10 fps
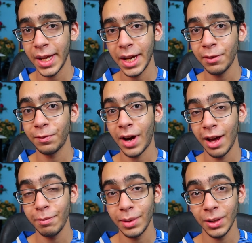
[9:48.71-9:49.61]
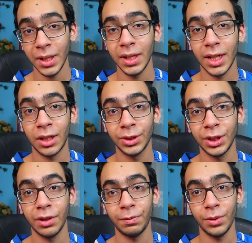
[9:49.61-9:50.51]
they had $5 billion
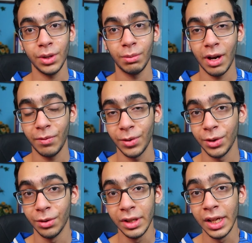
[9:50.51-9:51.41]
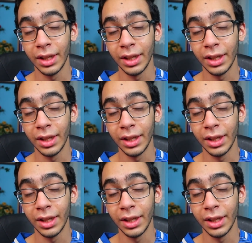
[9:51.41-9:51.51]
in deferred revenue.